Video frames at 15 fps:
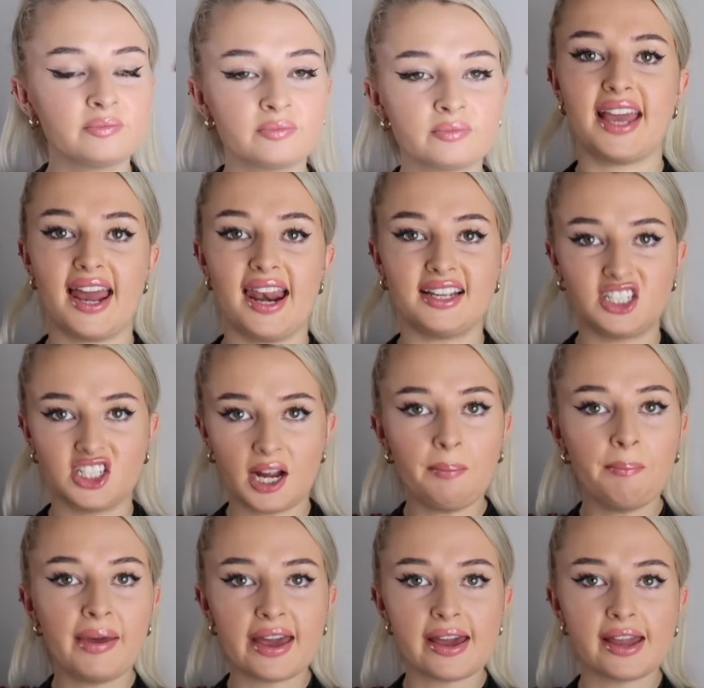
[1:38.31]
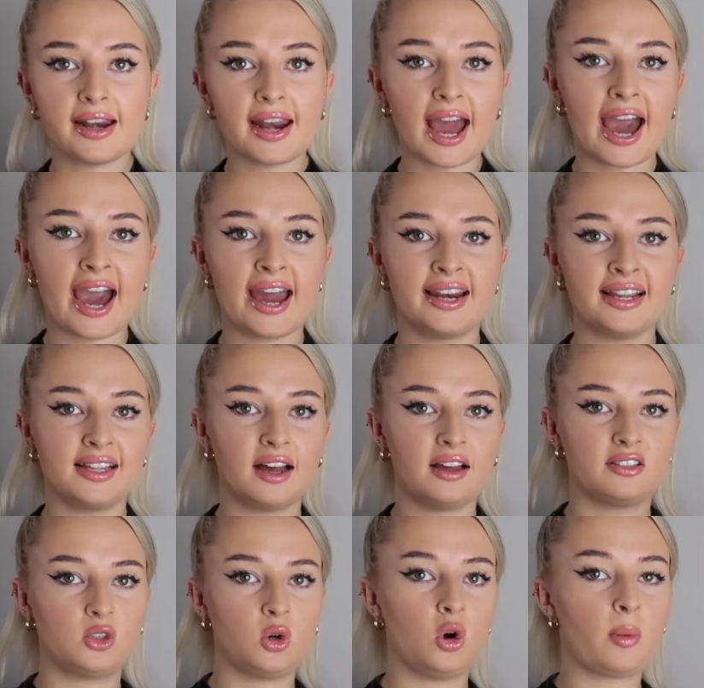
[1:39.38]
Yeah, let's jump in and
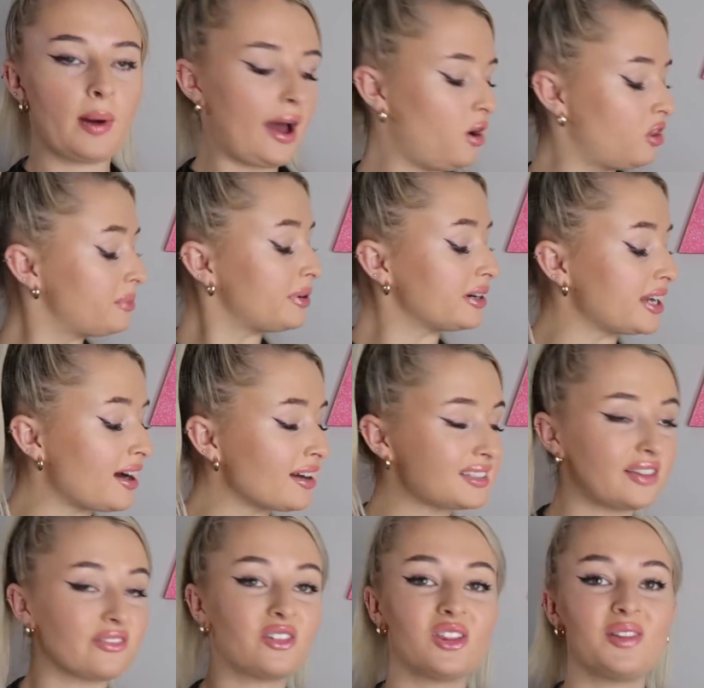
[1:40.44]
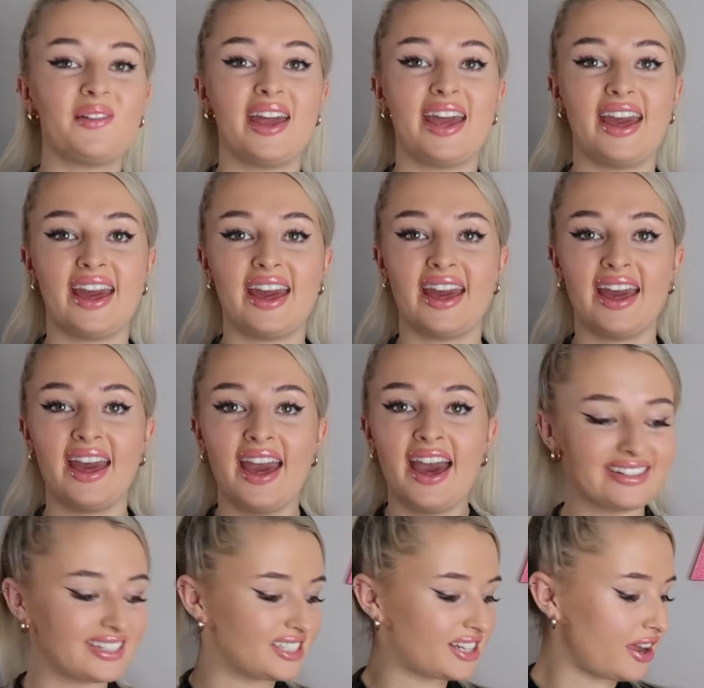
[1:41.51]
talk about all the products. I've got them here
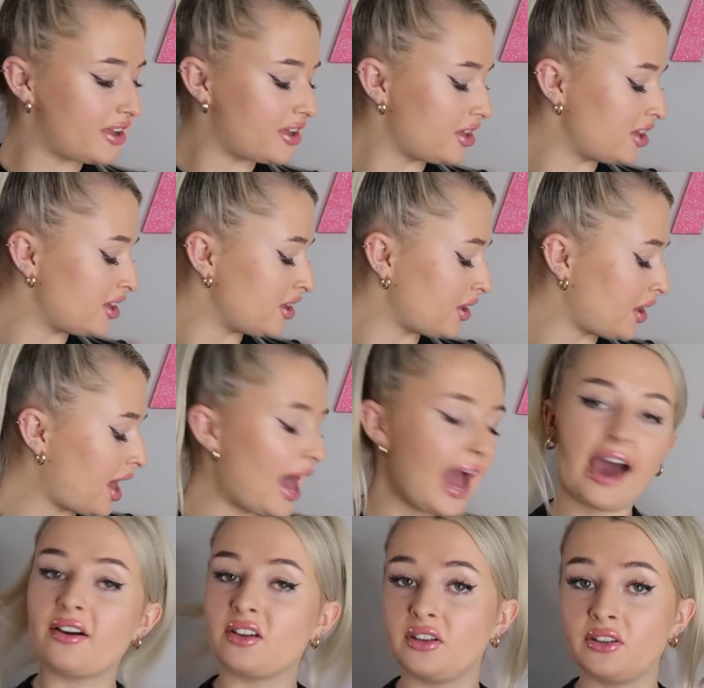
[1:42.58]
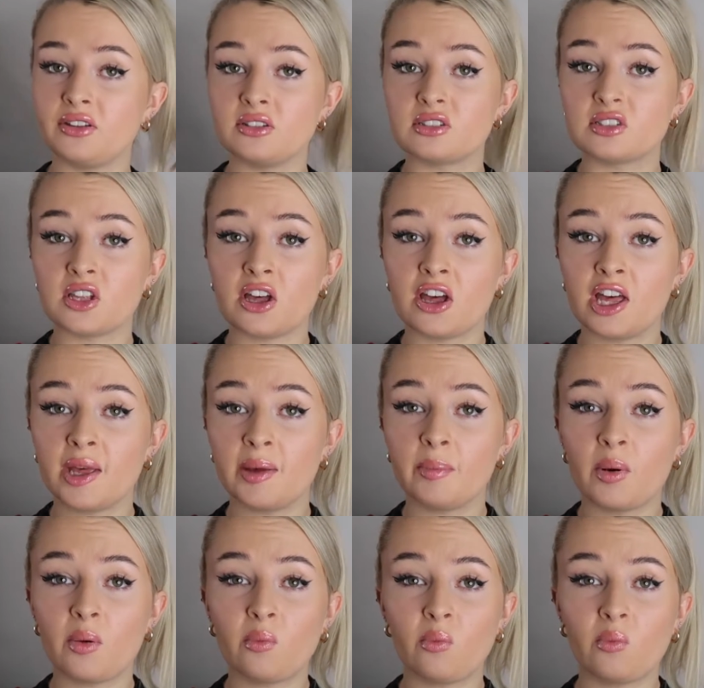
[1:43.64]
to show you how you use
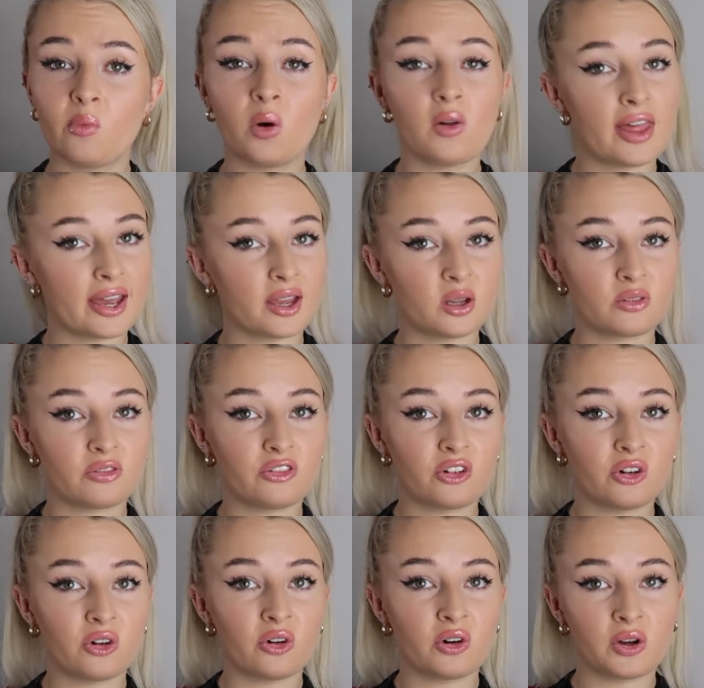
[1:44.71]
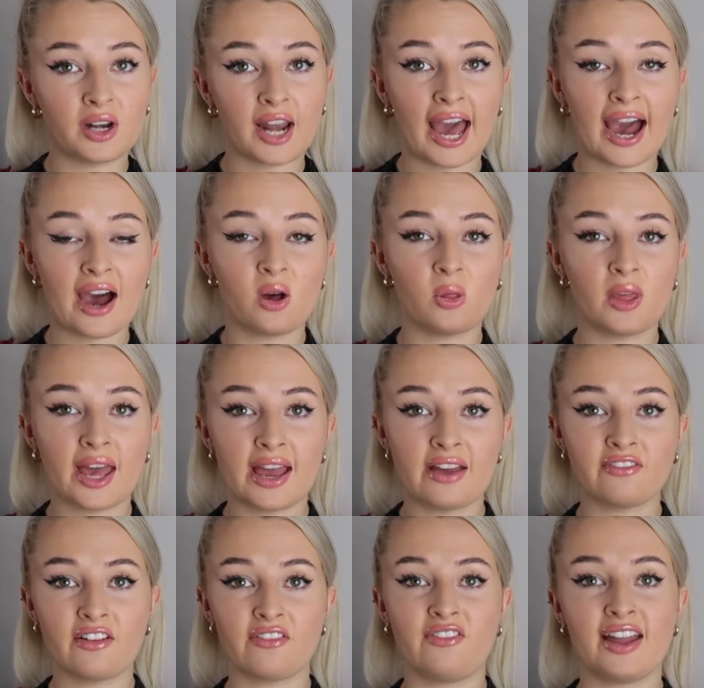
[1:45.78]
them, what they're good for, and how
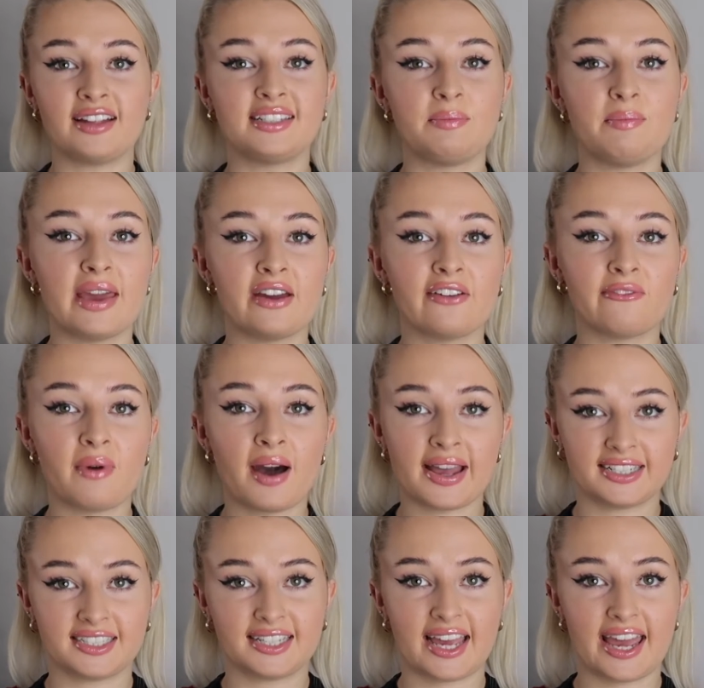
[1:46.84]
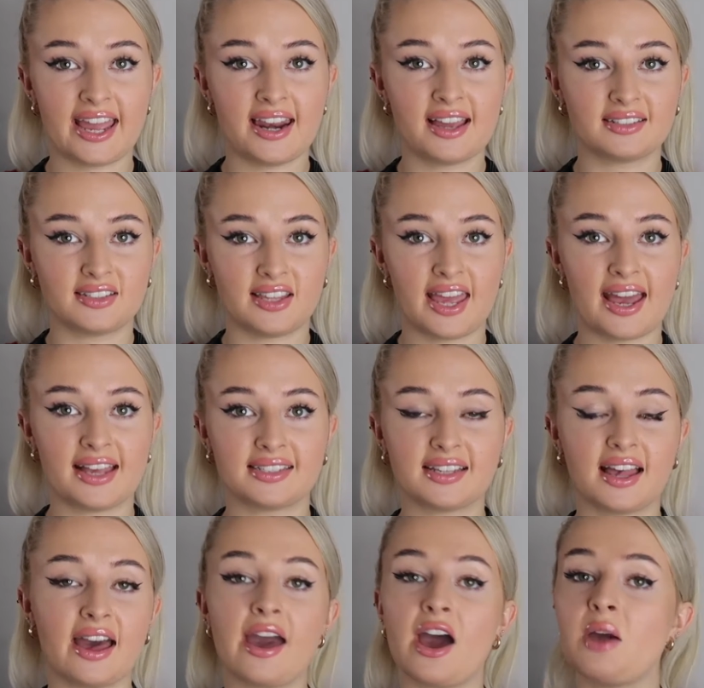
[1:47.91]
they've affected me with my skin. So yes,
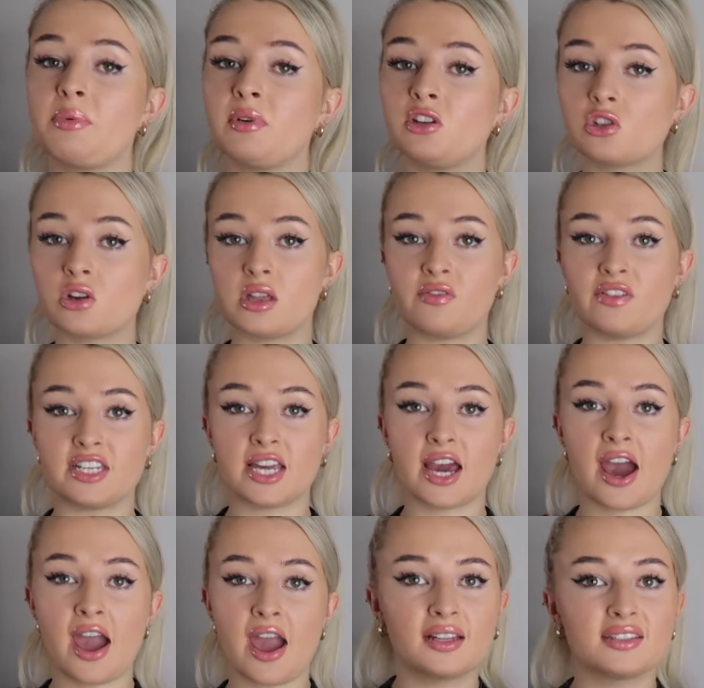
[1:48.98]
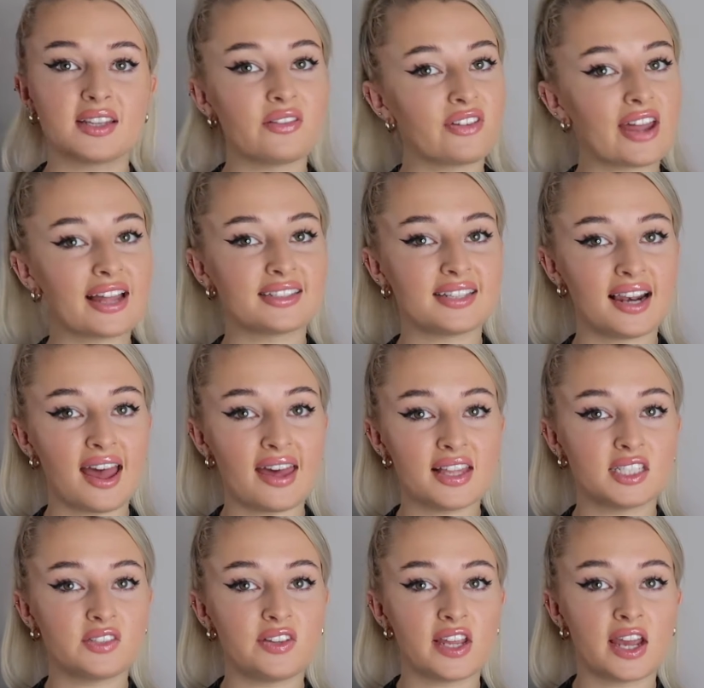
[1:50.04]
I hope you enjoy the video. Don't forget to
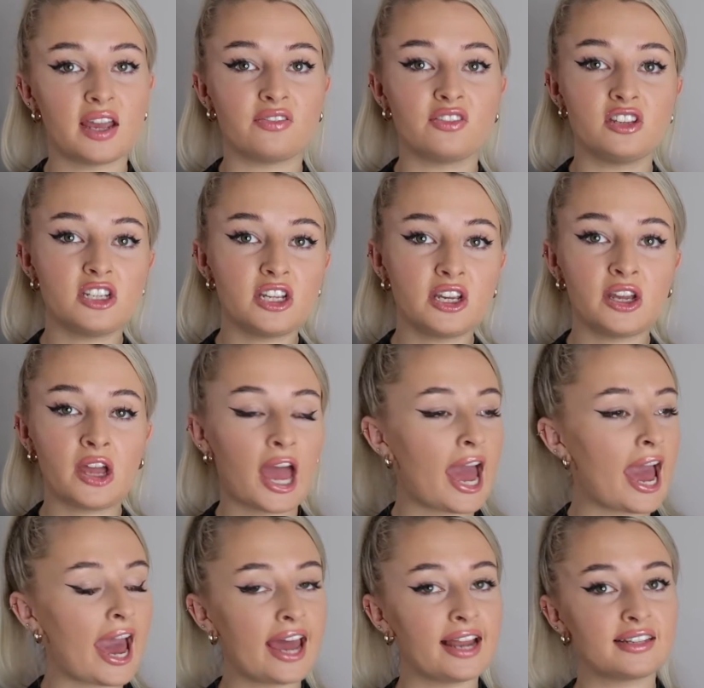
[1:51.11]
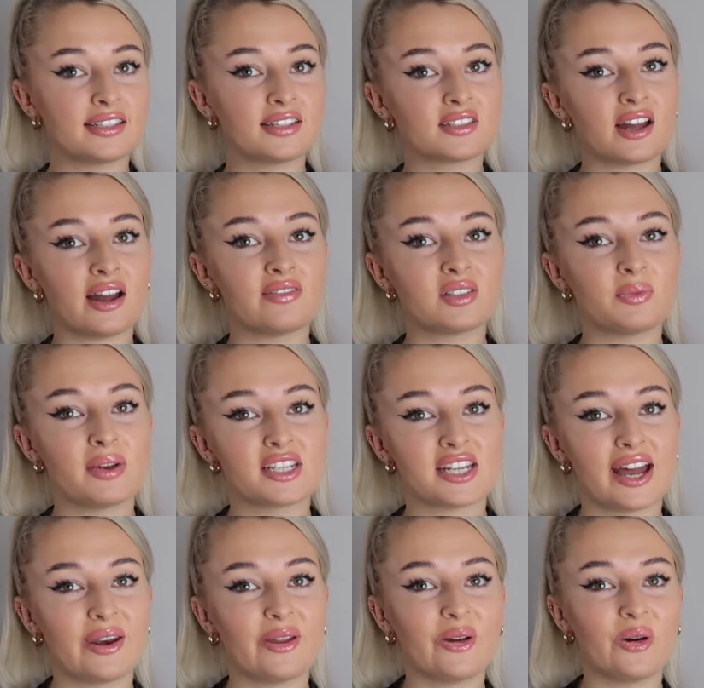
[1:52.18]
like this video if you do, and subscribe to my
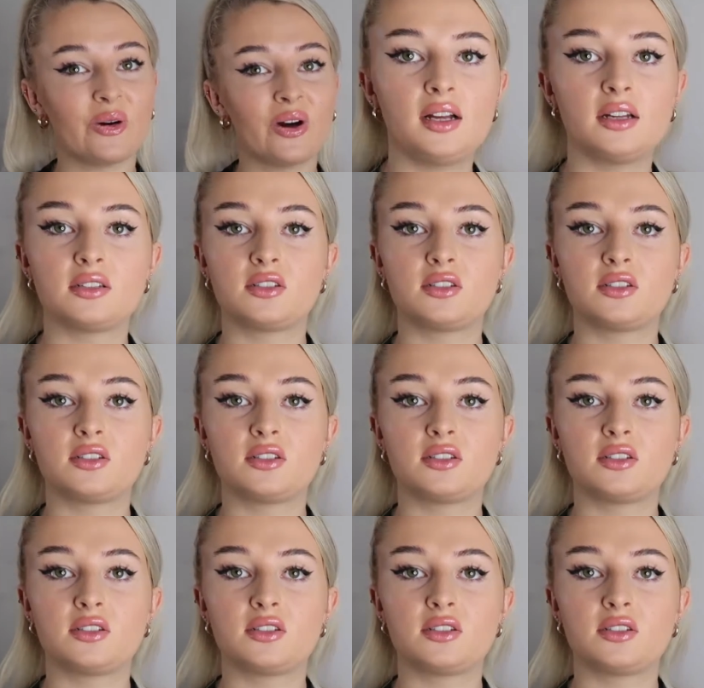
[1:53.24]
channel.